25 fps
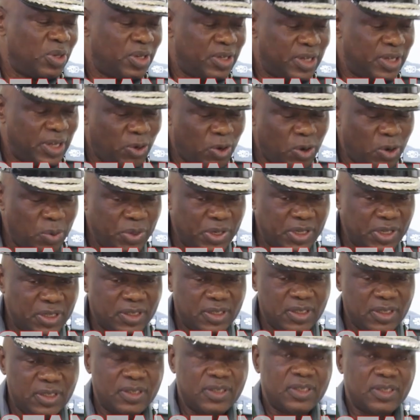the
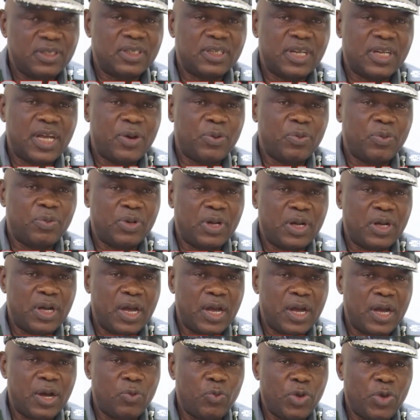communities that
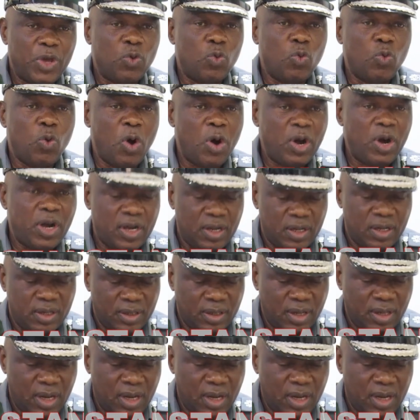we work,